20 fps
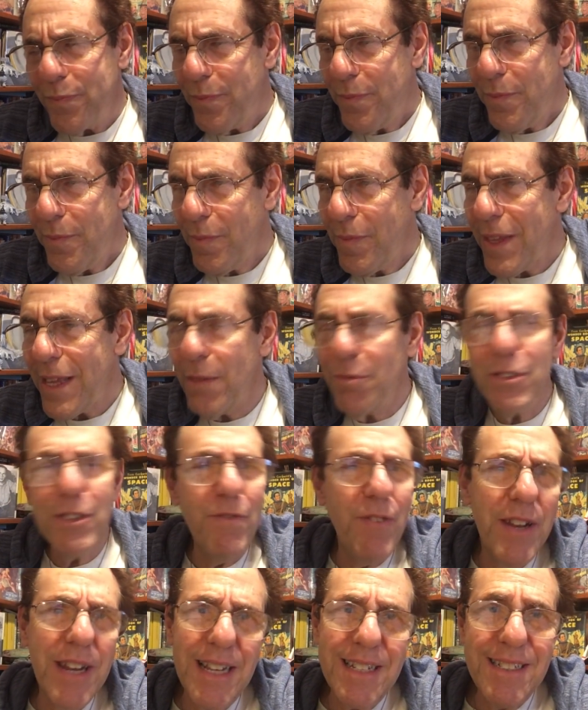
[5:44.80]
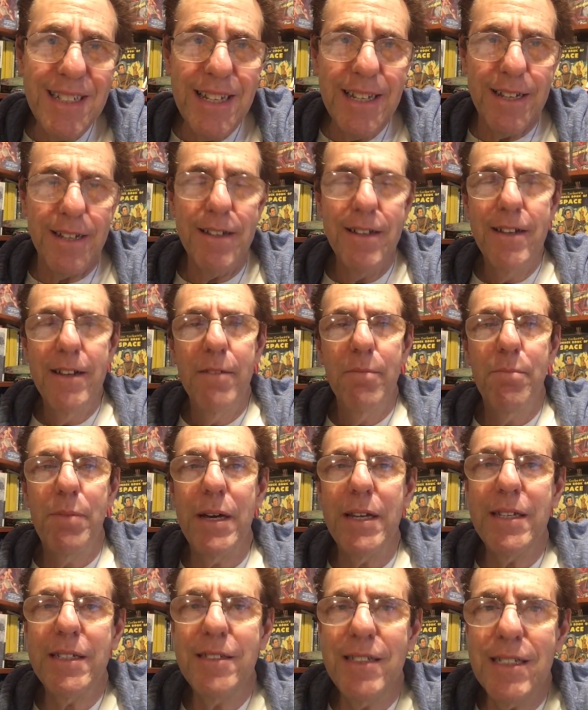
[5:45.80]
it was a fun idea,
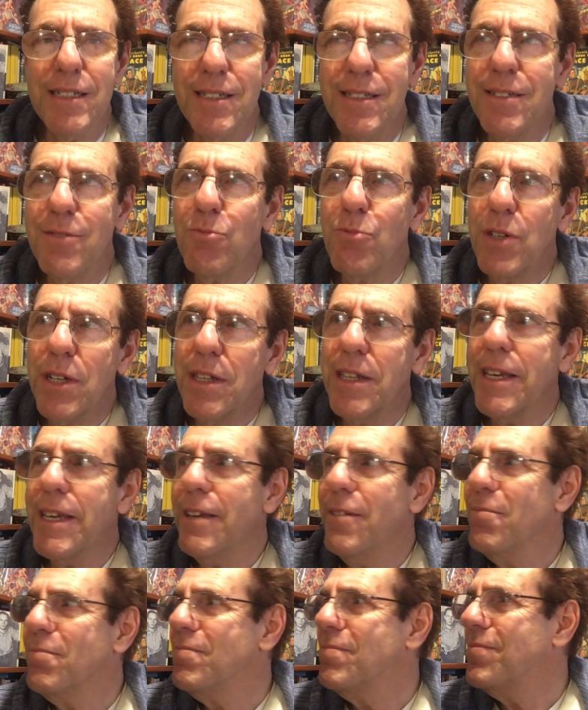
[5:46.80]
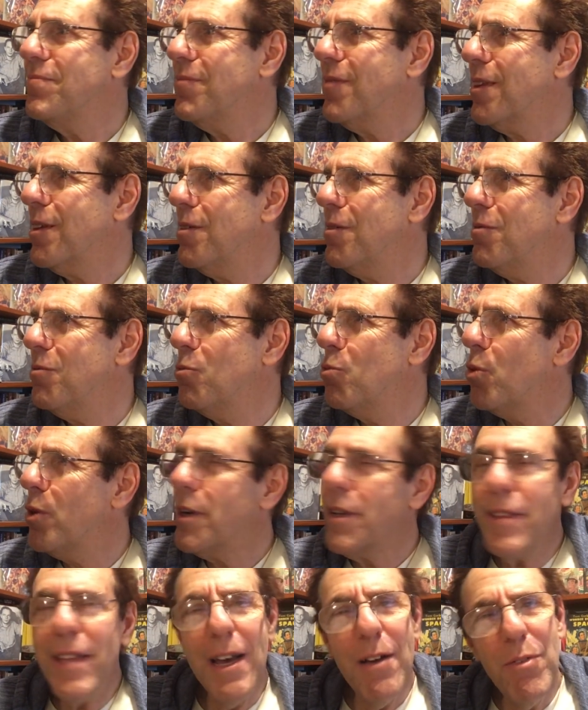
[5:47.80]
but it didn't really
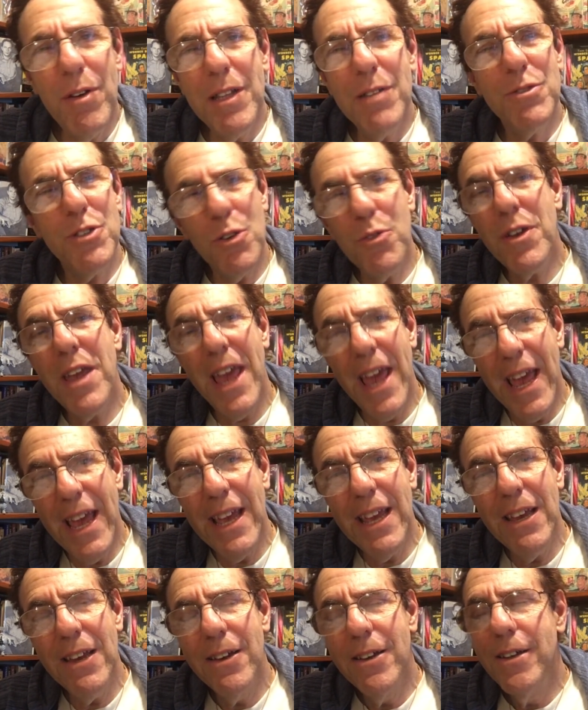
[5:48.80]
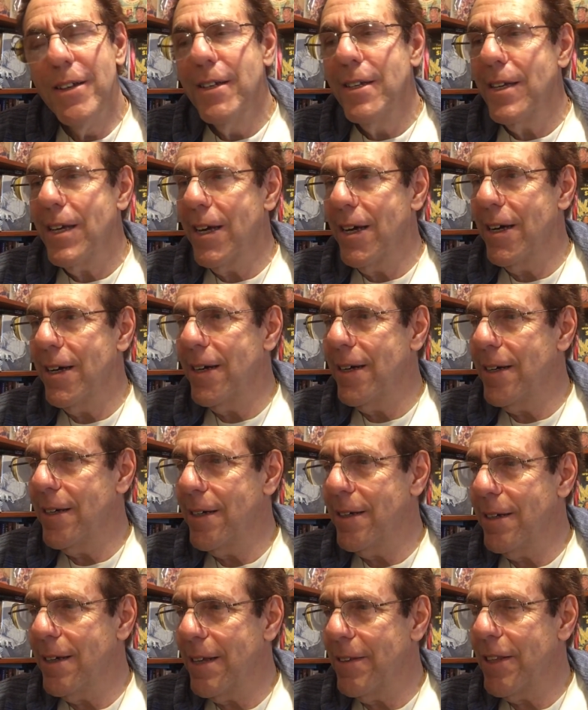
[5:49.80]
work that well. It was okay.
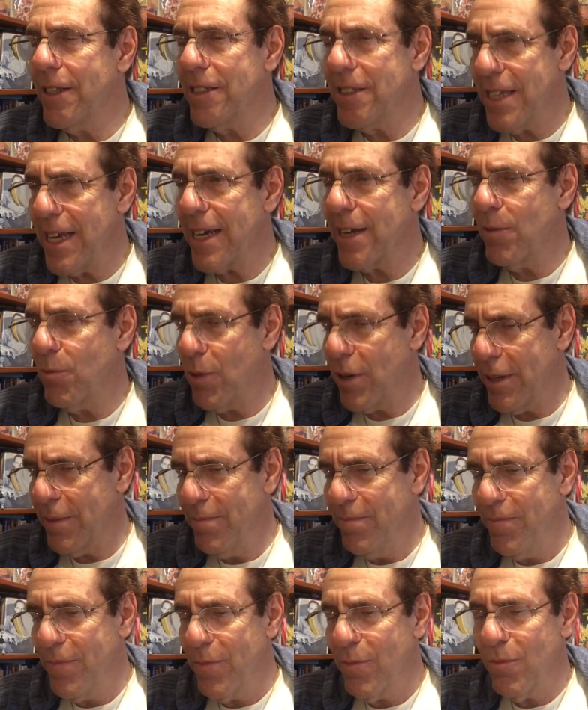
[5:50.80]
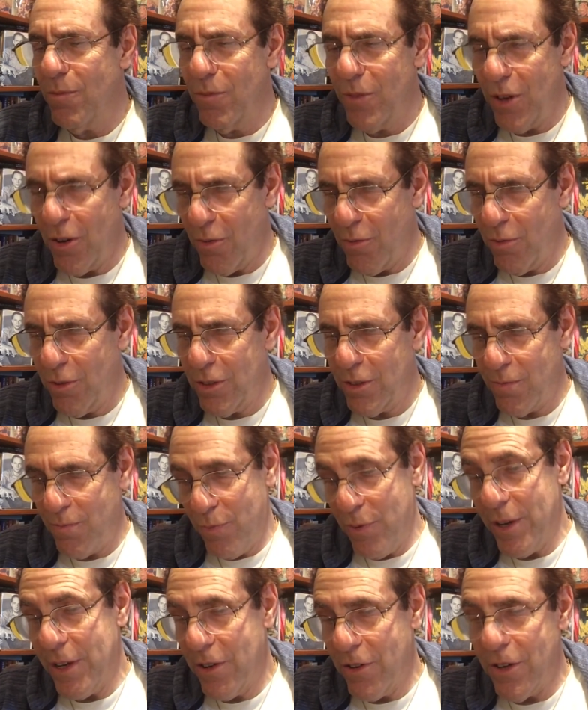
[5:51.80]
Uh, and the second one, you know, was
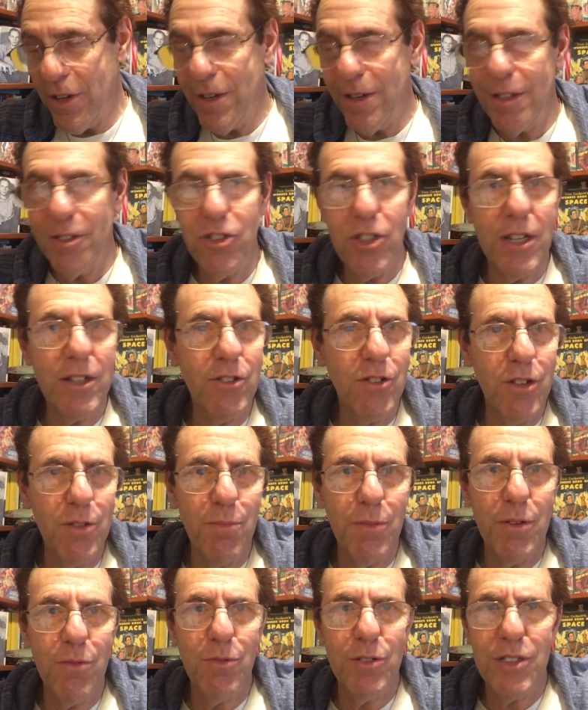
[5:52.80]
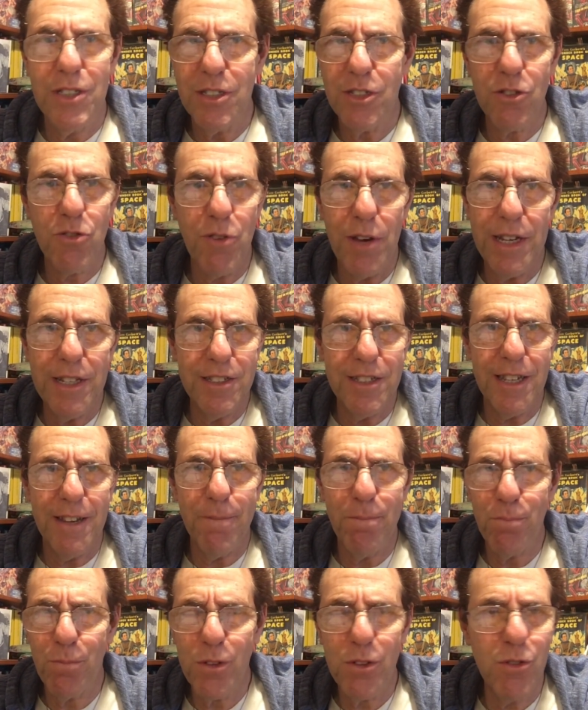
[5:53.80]
pretty good. John Goodman was this
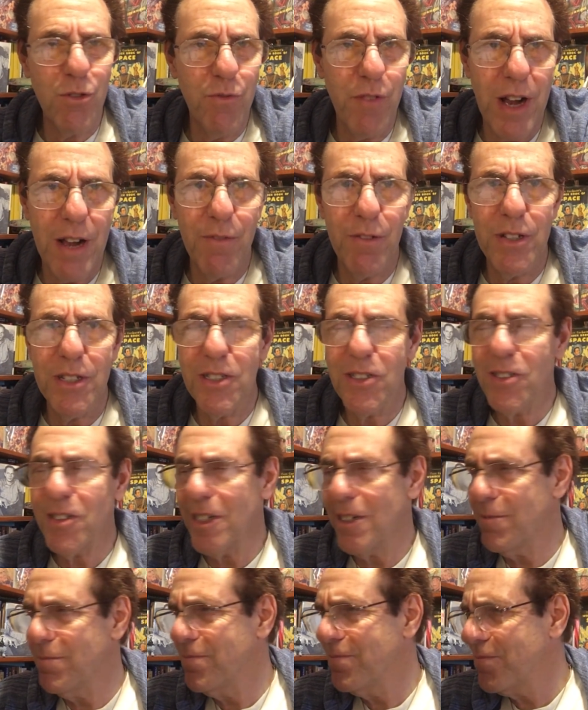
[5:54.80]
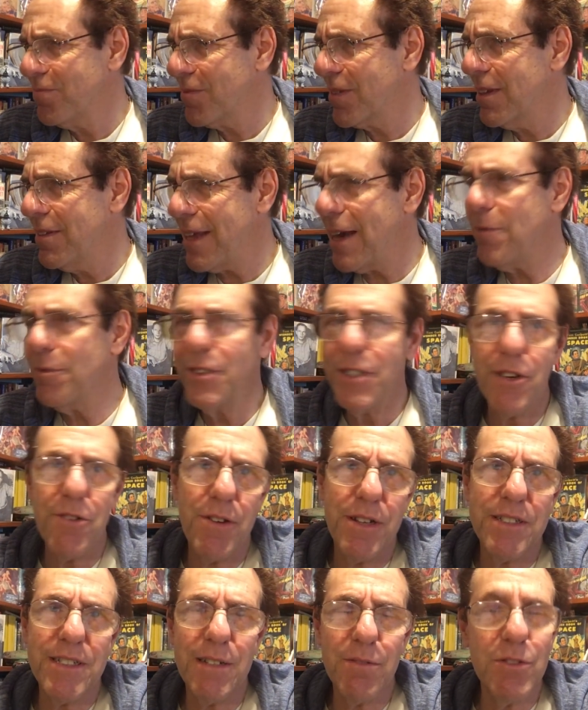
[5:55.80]
crazy survivalist, and that was
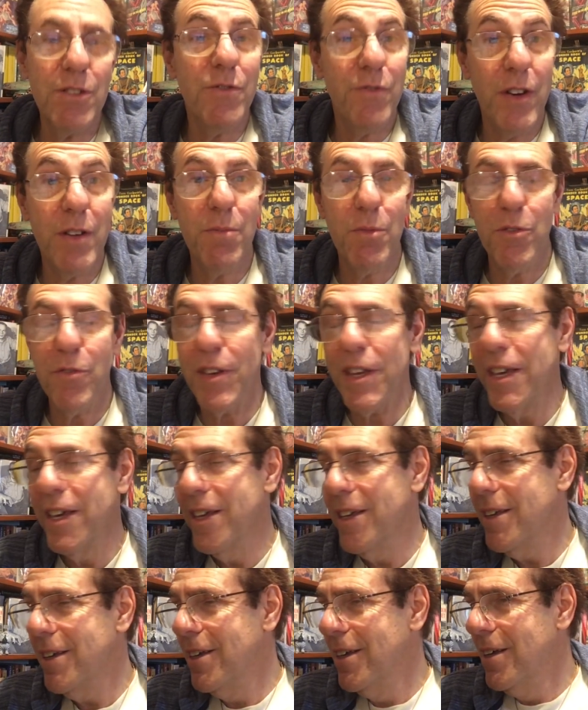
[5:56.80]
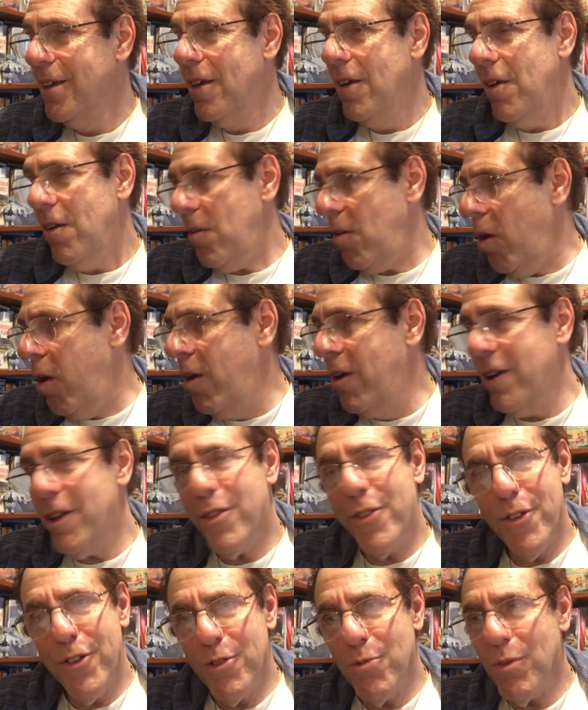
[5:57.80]
interesting. It was a fun movie.
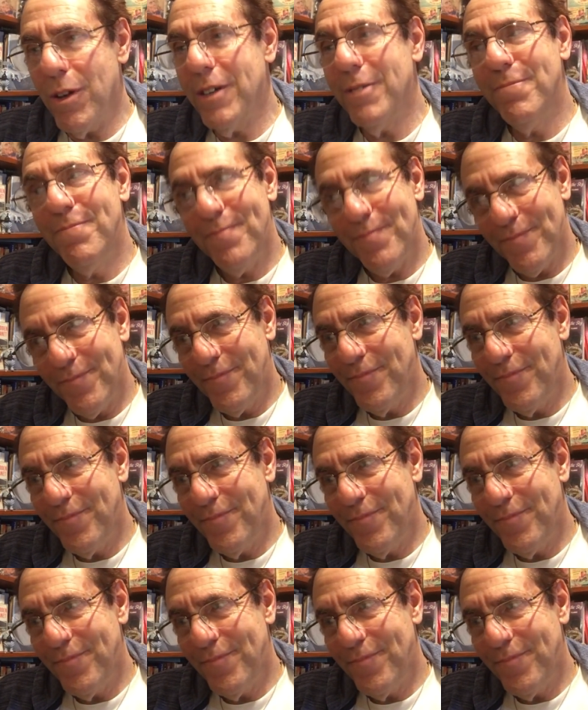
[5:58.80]
Third one,